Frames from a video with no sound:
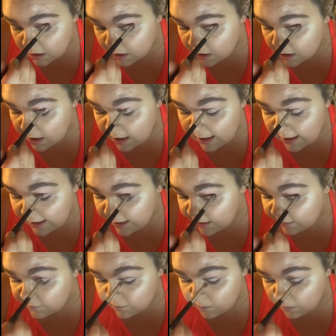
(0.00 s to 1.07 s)

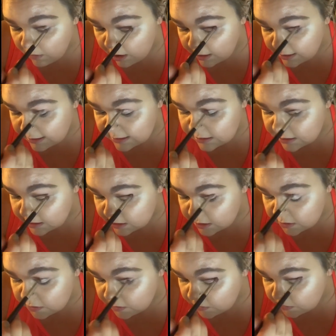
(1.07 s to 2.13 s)
I've wanted to
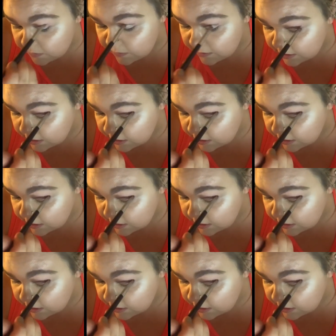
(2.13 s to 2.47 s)
do